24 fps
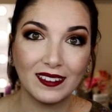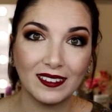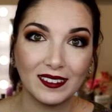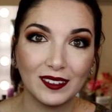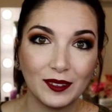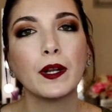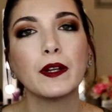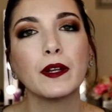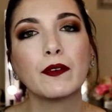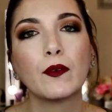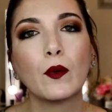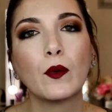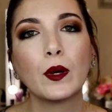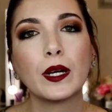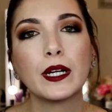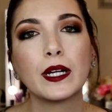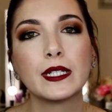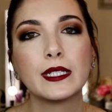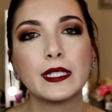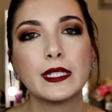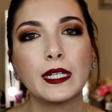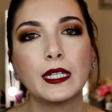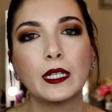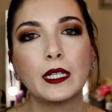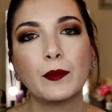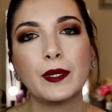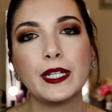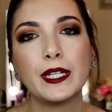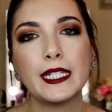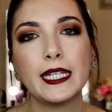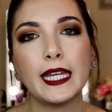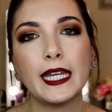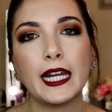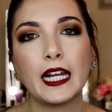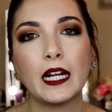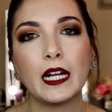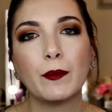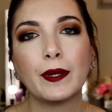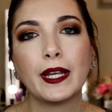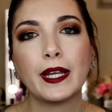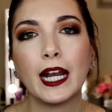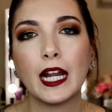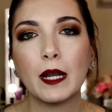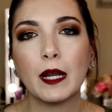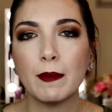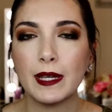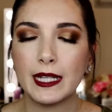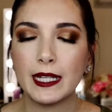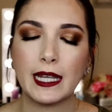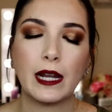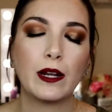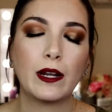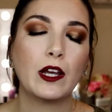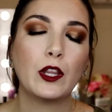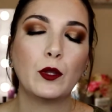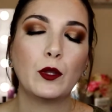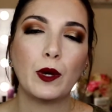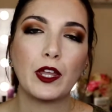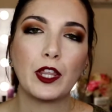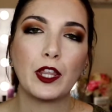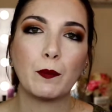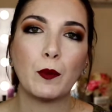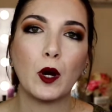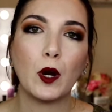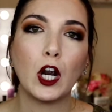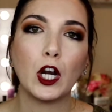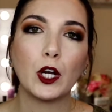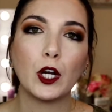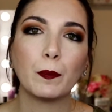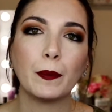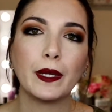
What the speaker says: But of course, in Louisiana, we kind of miss out on the weather part,